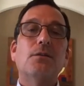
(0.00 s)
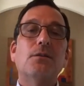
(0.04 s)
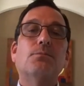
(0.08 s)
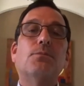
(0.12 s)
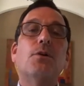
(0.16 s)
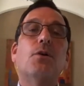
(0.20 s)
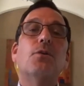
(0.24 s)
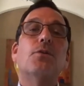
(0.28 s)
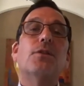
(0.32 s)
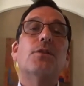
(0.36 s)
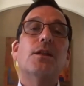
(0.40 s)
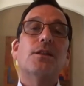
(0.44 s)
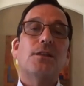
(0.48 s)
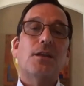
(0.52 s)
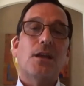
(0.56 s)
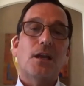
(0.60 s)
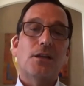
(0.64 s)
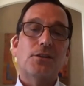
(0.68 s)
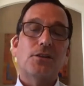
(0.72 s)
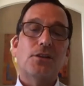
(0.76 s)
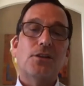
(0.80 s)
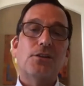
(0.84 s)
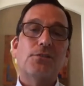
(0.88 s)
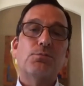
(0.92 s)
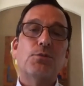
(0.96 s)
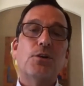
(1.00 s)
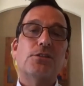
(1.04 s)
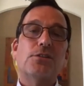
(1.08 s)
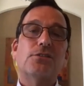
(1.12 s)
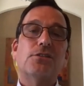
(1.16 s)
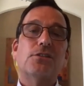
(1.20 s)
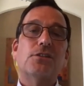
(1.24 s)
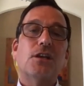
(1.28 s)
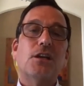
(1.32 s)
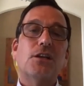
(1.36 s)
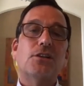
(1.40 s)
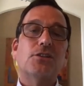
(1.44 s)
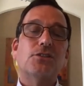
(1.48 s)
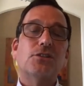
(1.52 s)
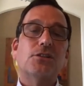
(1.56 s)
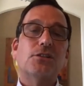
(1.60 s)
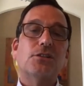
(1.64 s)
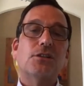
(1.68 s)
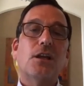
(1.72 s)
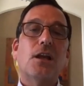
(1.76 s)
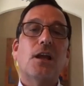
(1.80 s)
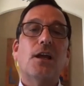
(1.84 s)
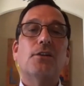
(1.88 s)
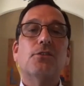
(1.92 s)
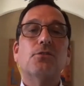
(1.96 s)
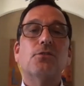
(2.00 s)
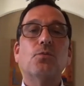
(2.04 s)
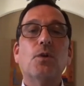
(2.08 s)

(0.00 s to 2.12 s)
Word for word: both at the end of this presentation as